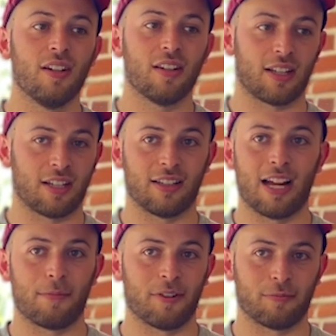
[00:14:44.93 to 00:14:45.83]
the
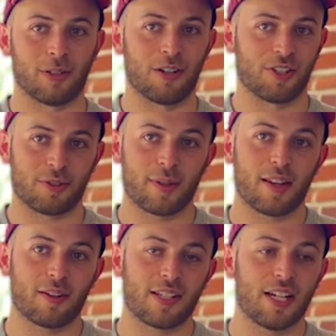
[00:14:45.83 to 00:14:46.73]
collaborative projects with
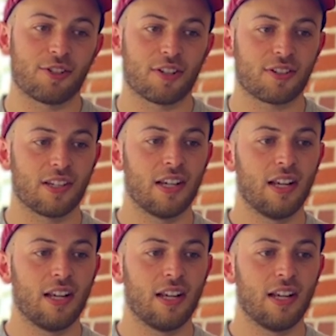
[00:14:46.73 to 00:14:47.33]
other teachers.